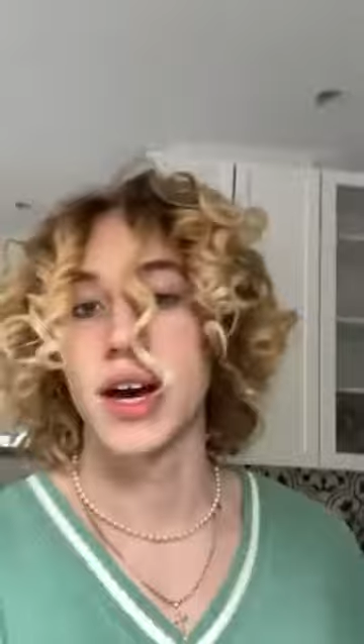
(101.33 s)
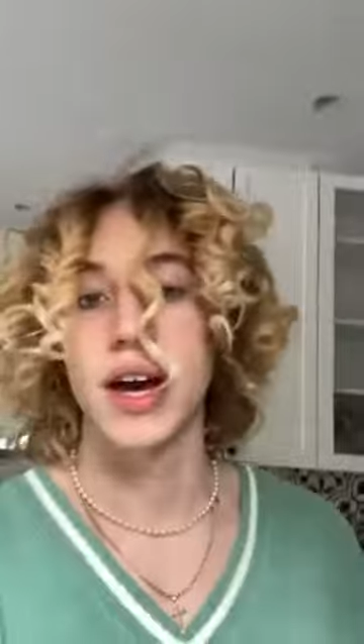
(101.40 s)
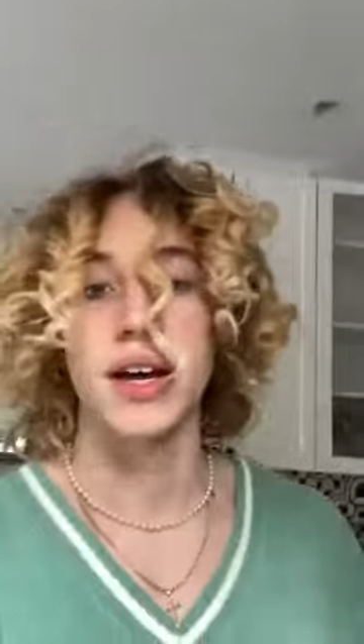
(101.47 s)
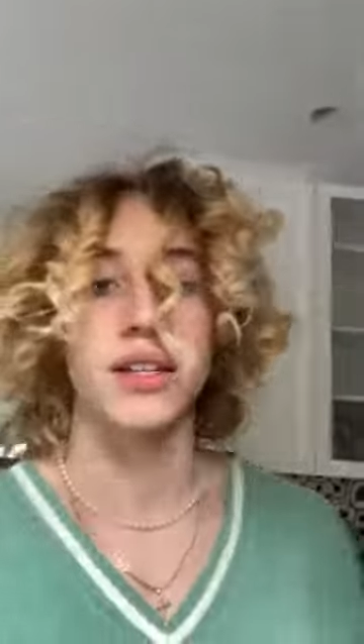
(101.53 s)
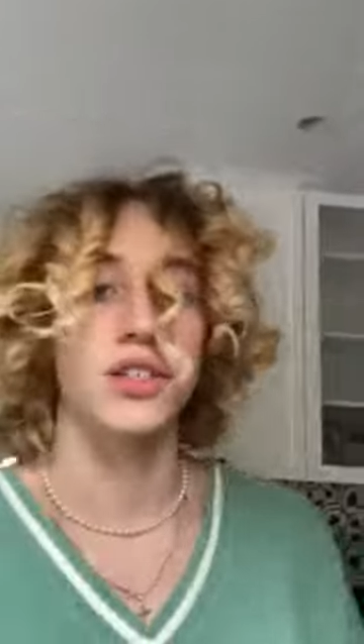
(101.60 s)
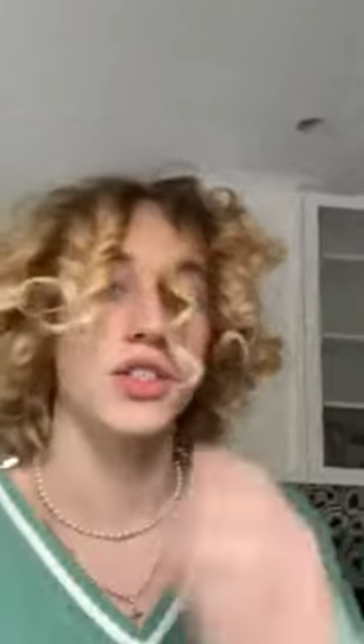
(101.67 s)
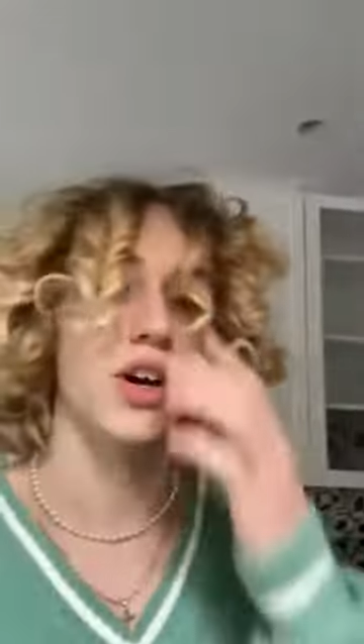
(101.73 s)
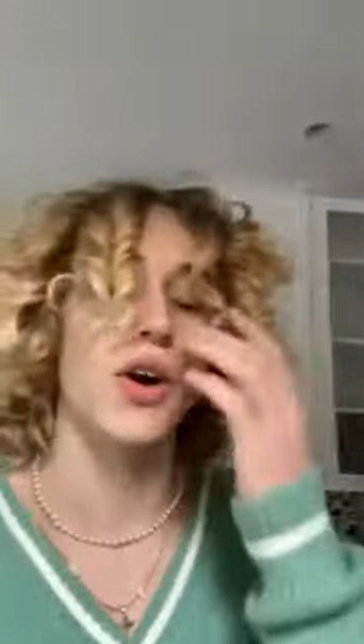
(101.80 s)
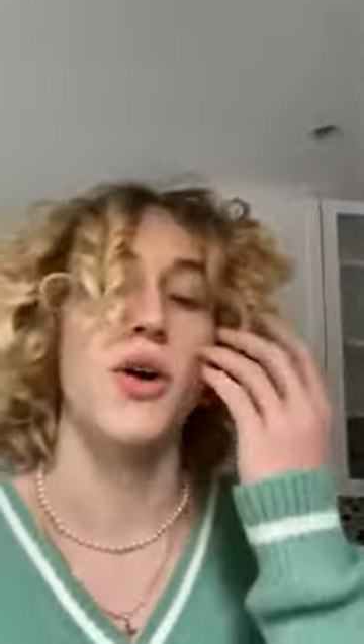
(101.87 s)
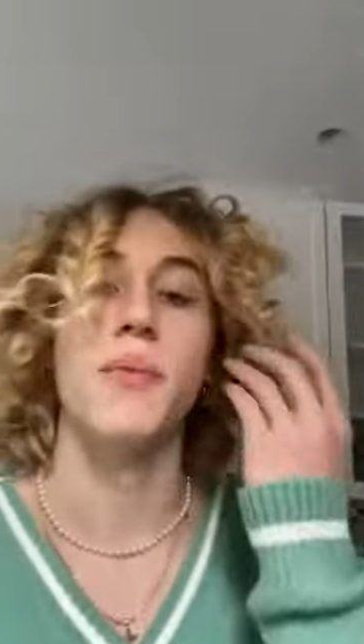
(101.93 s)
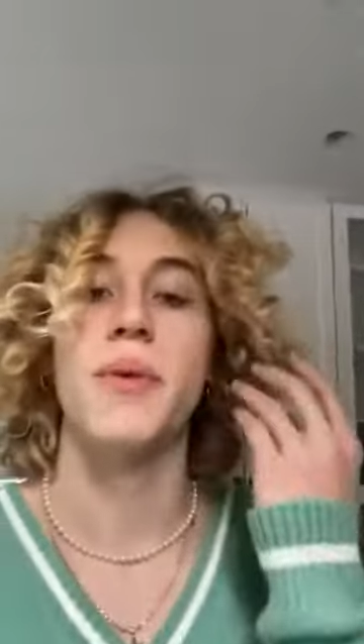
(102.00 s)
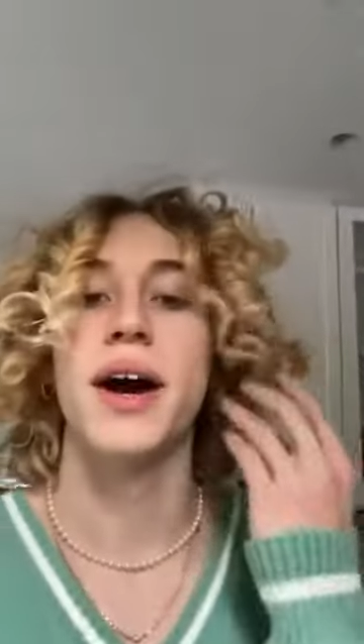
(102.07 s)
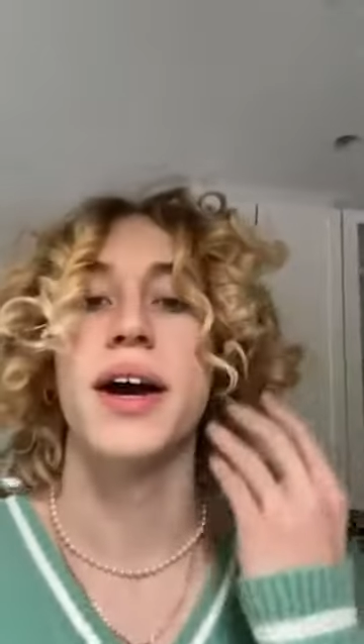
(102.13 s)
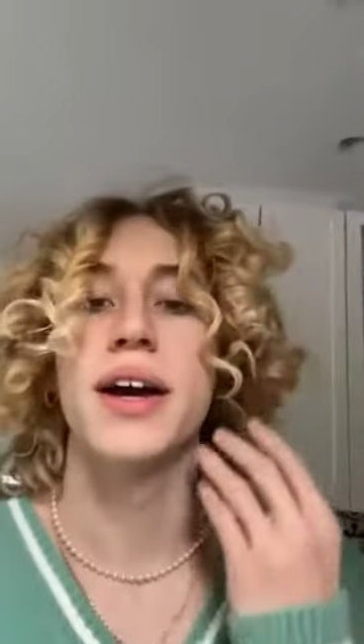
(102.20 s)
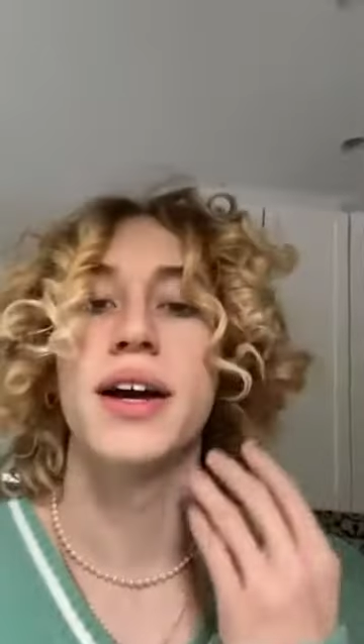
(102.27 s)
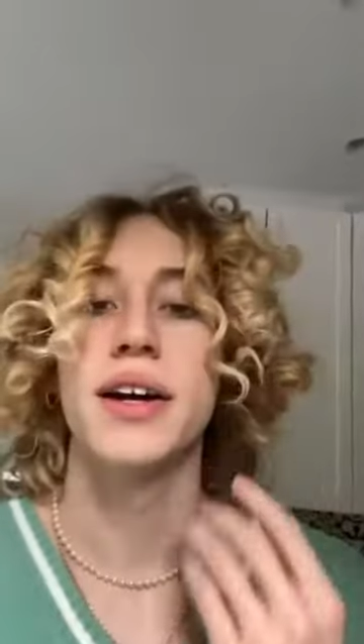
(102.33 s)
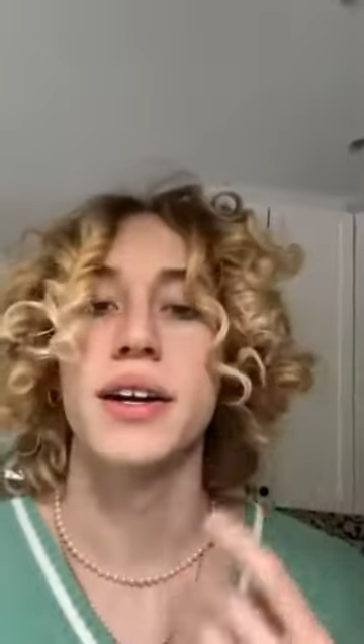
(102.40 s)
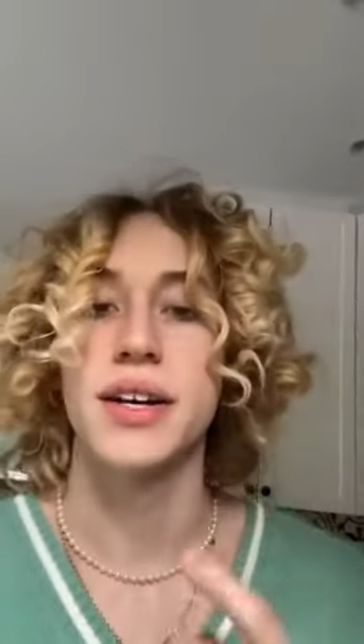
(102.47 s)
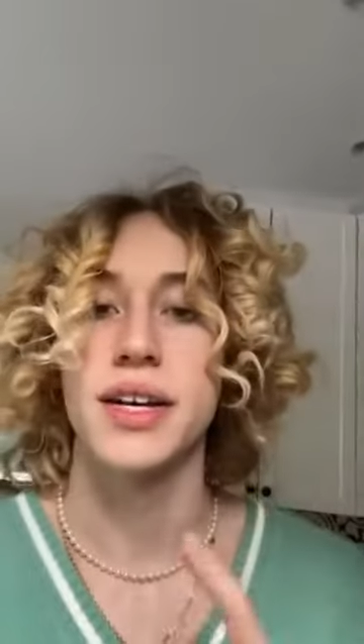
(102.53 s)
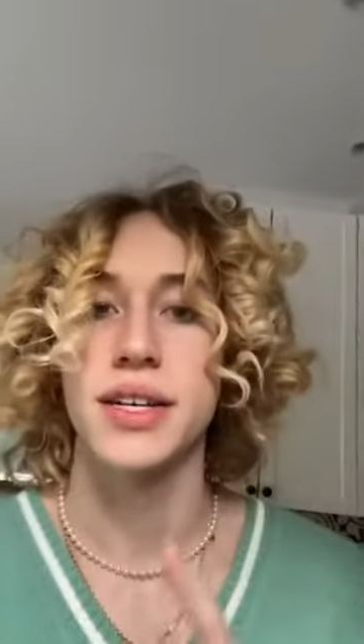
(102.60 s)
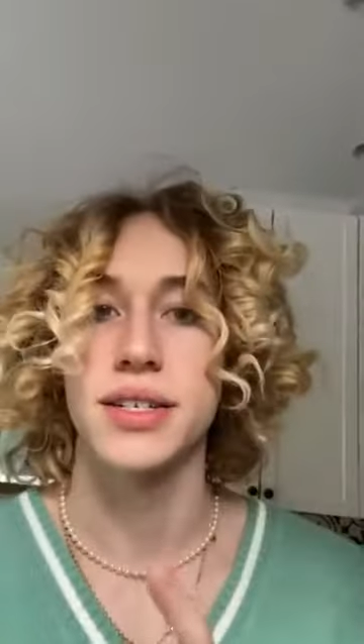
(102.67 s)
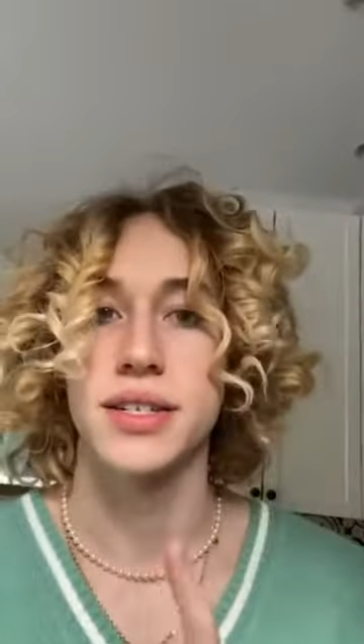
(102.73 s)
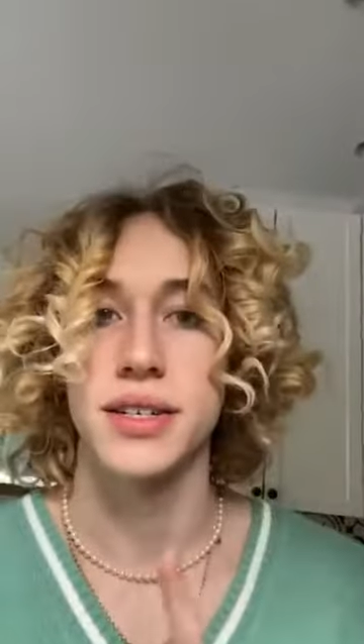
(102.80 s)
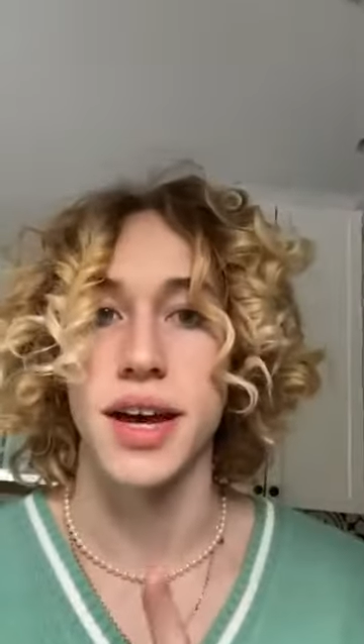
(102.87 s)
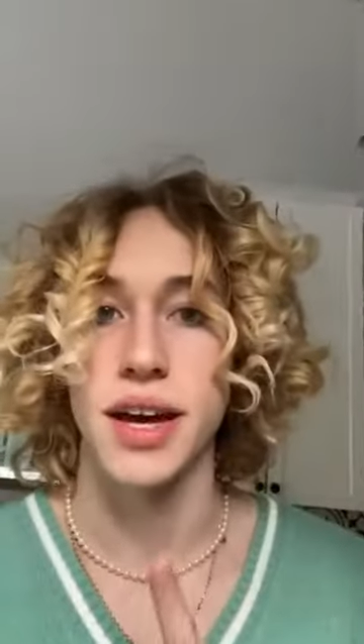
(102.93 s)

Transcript: Okay, so my hair is